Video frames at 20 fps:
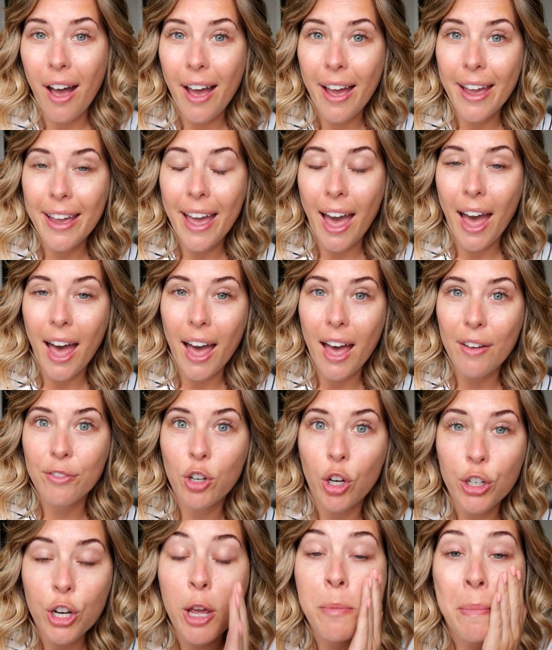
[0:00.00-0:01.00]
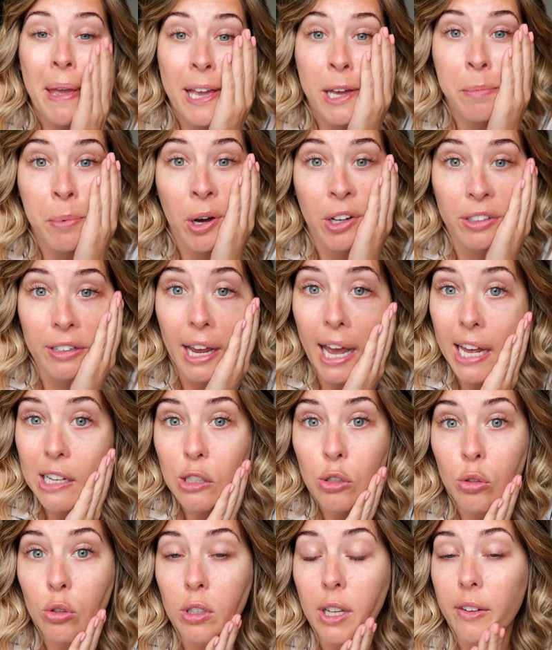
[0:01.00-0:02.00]
I have got no makeup on
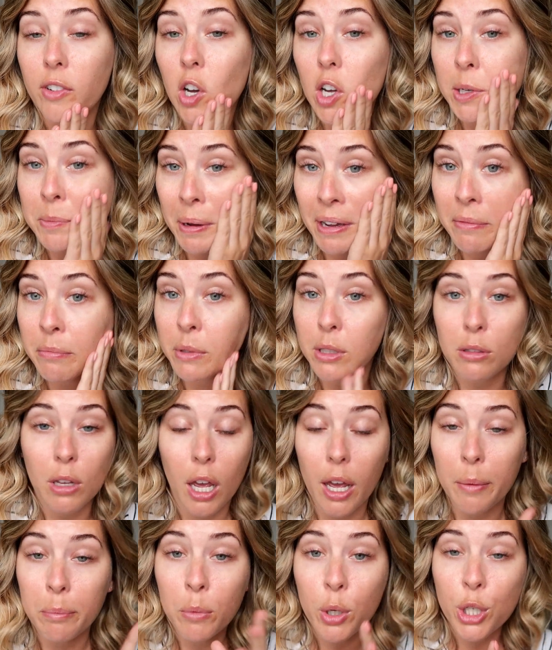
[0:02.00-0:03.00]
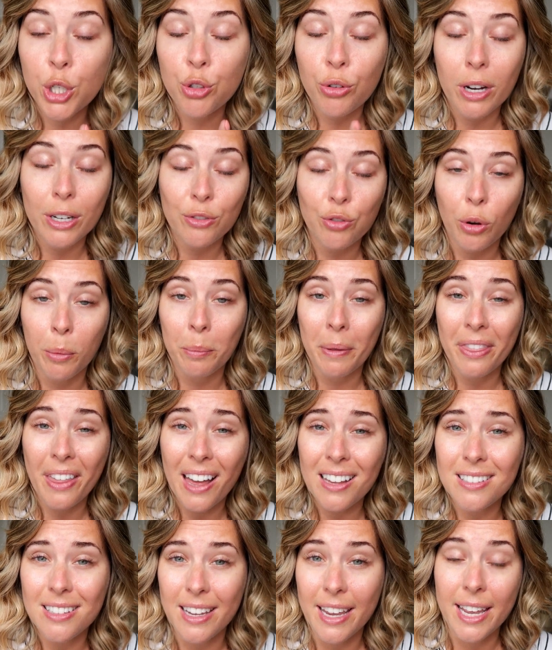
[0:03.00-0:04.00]
at all. I've got my uh, moisturiser on, but
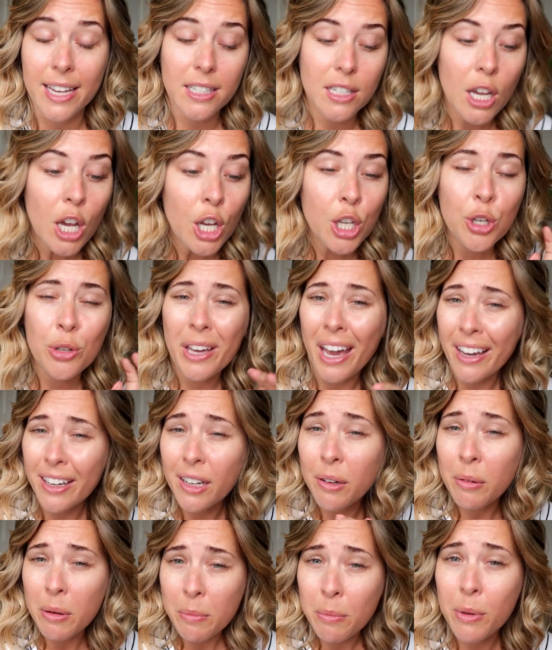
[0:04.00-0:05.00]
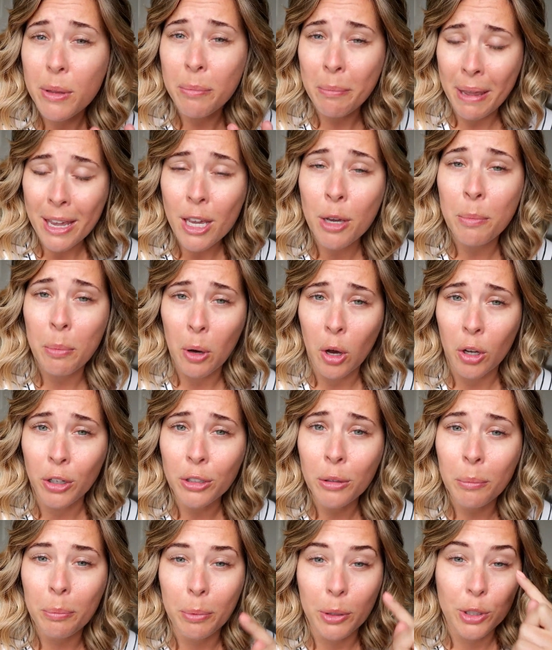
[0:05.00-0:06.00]
that's it. You can go in with makeup
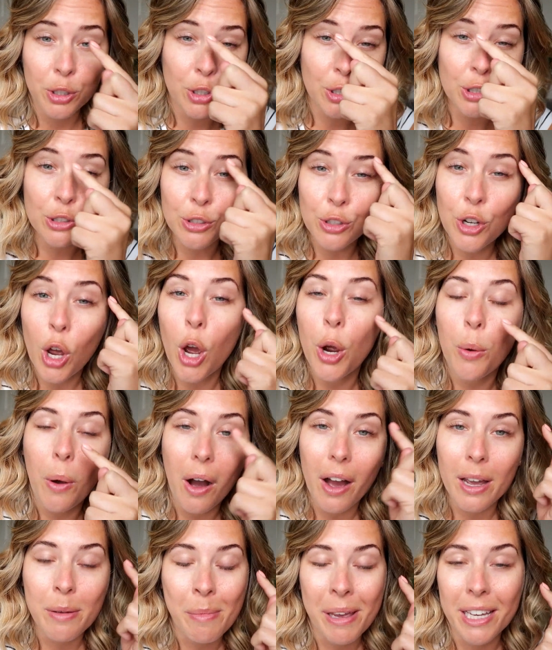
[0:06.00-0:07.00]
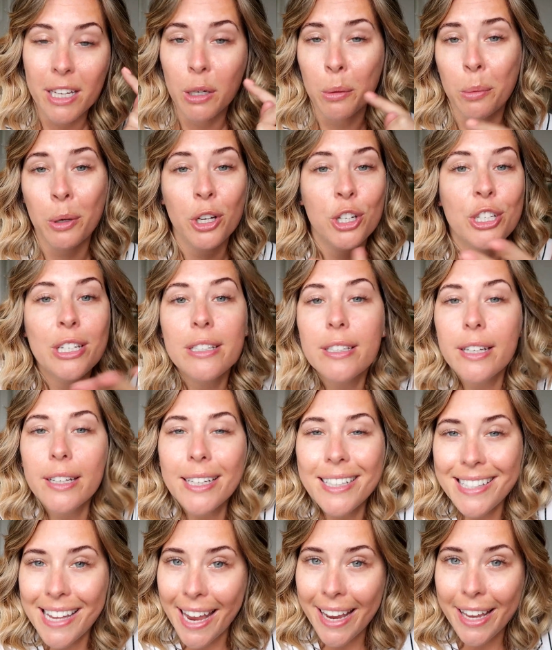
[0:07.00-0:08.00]
on, but just no eye makeup because she's
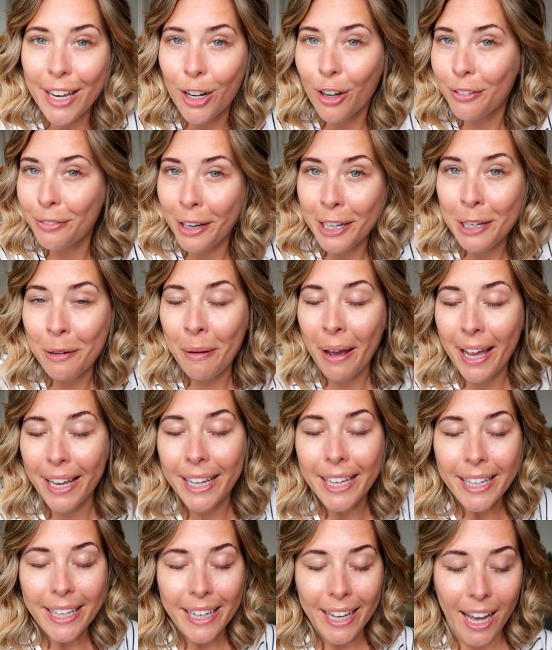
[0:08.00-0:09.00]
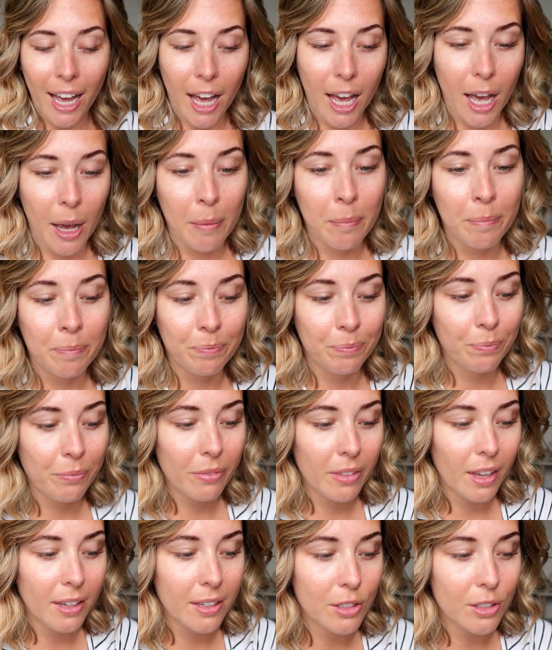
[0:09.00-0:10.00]
going to take it off anyway. Um,
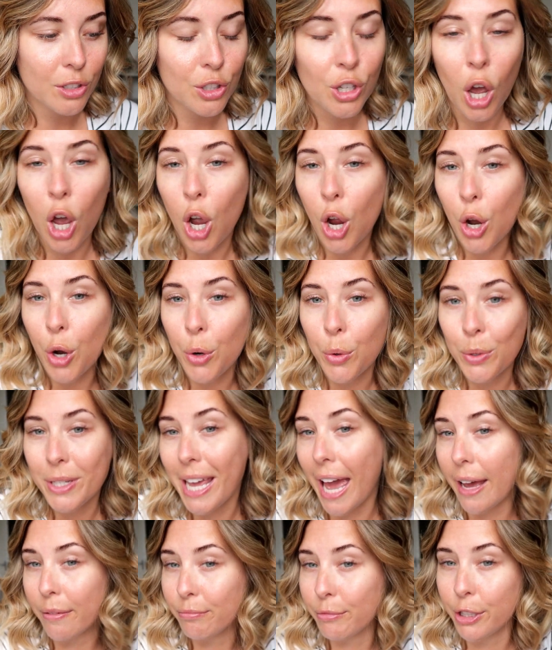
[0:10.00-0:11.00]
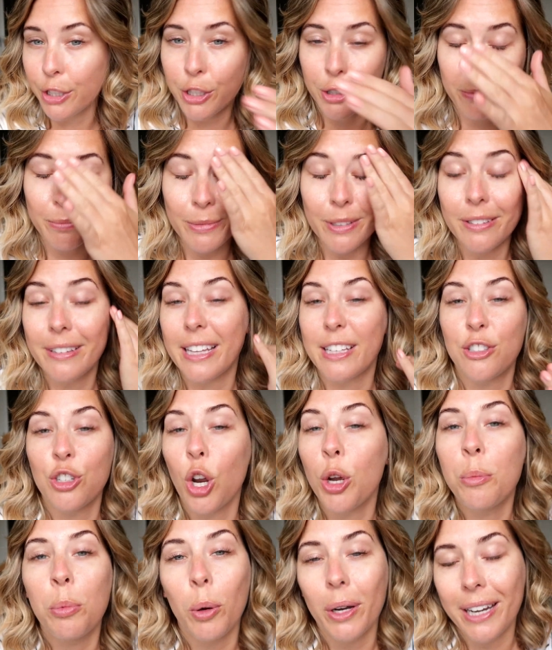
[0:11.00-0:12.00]
so yeah do, there's
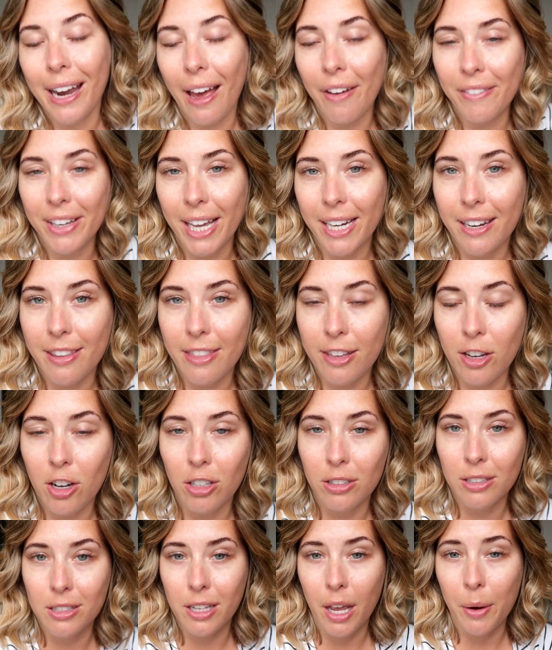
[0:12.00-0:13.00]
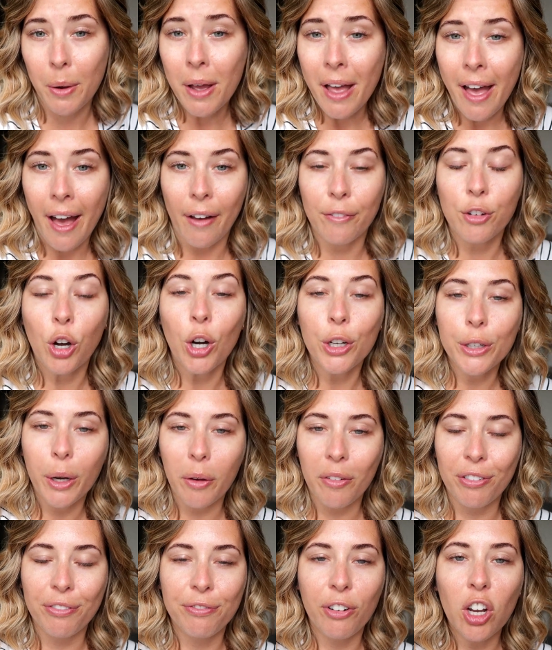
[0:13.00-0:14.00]
no point having anything on so I've
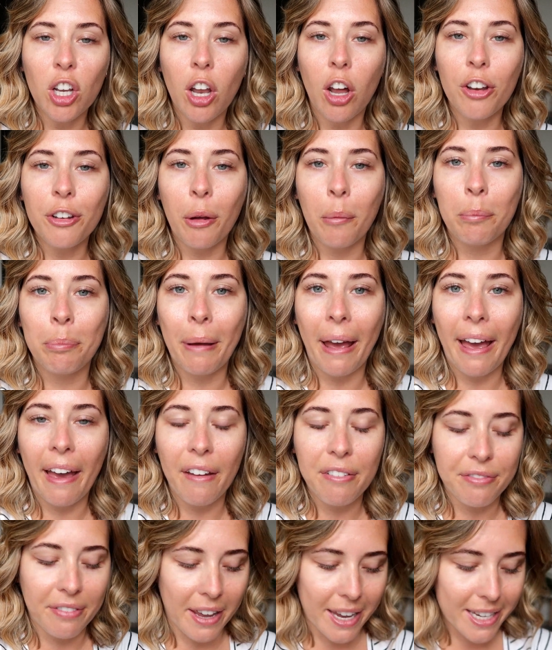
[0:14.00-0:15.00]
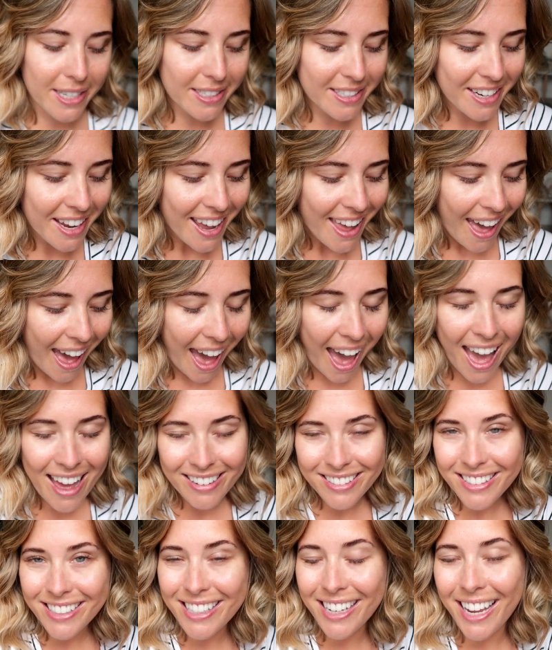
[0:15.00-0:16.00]
gone full on barefaced
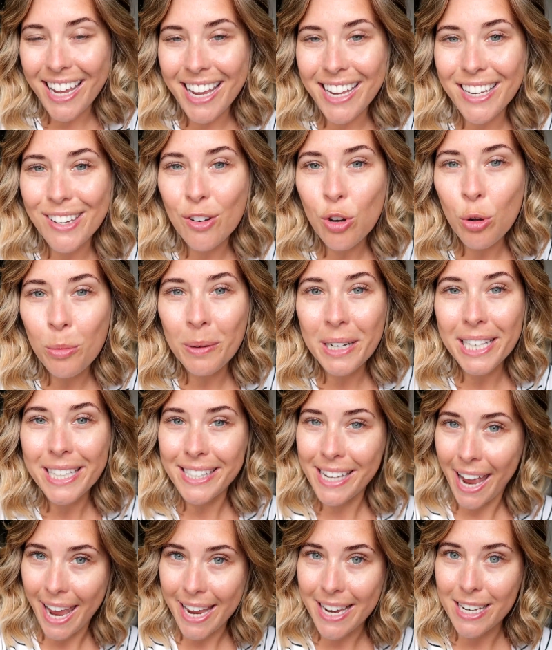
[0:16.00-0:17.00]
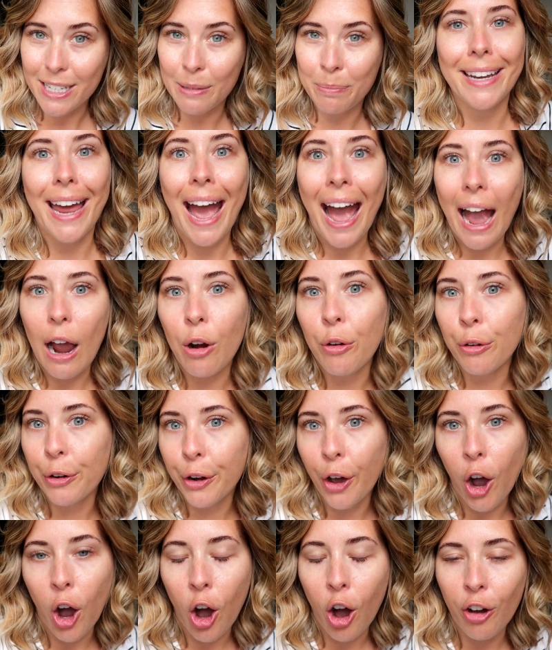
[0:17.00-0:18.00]
and it normally takes an hour
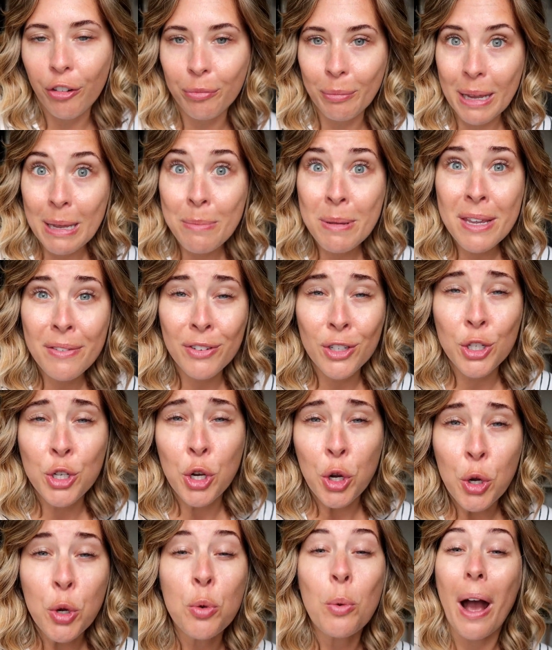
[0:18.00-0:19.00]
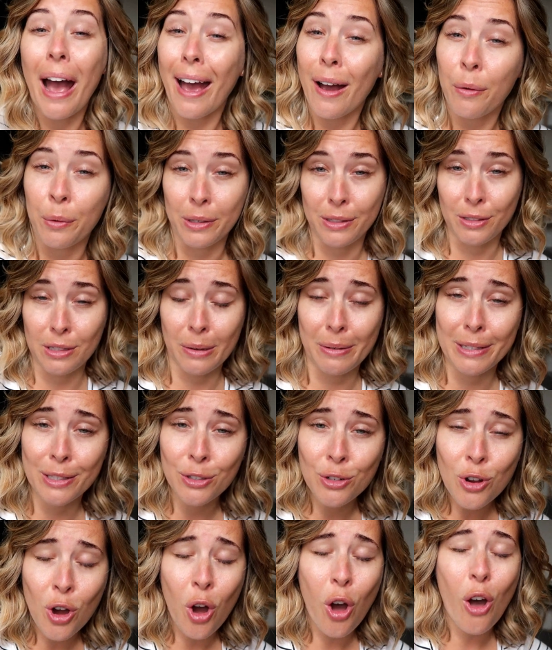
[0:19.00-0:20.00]
and a half maybe even two hours so
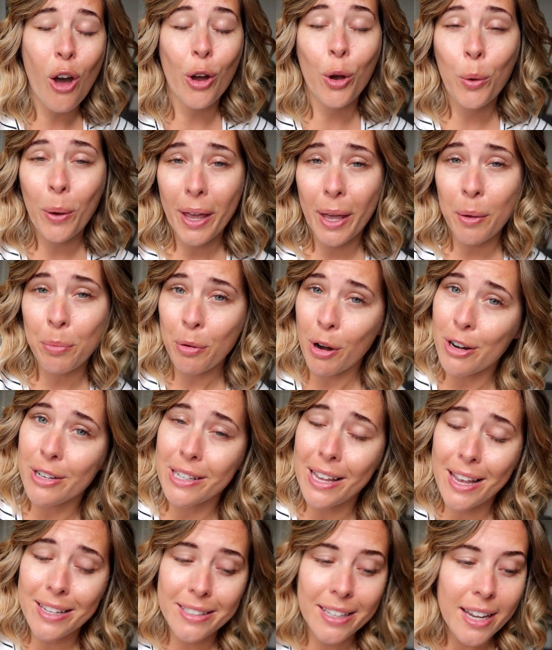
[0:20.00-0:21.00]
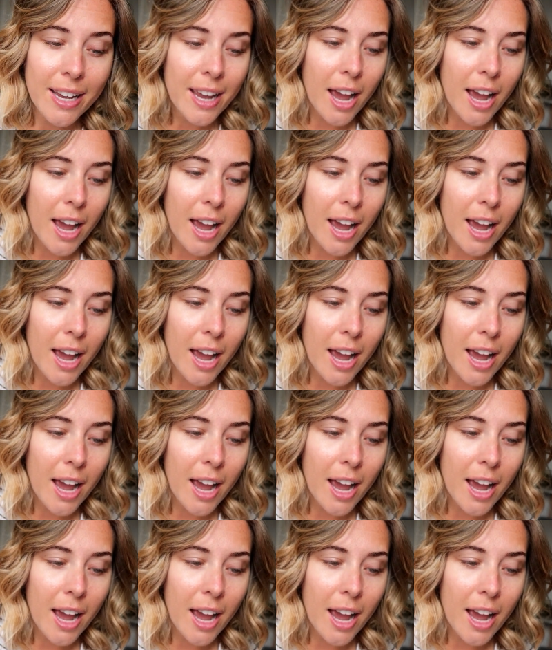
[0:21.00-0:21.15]
it's not a quick process